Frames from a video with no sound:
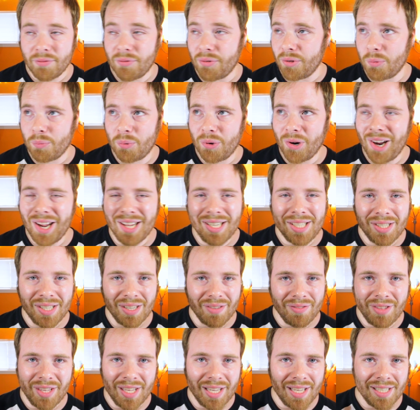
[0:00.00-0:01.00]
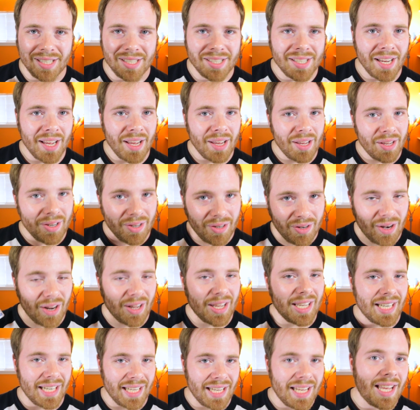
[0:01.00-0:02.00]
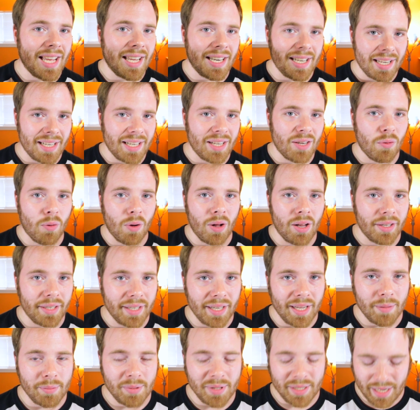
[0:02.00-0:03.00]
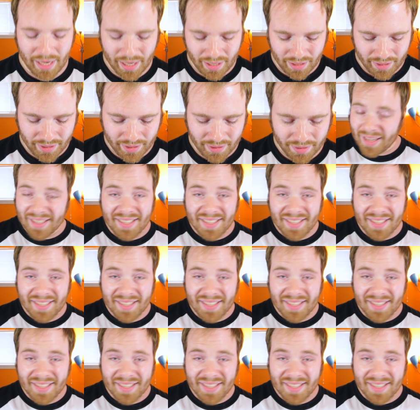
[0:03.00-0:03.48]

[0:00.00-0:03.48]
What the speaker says: For the price of these, you're not going to get any quality upscaling.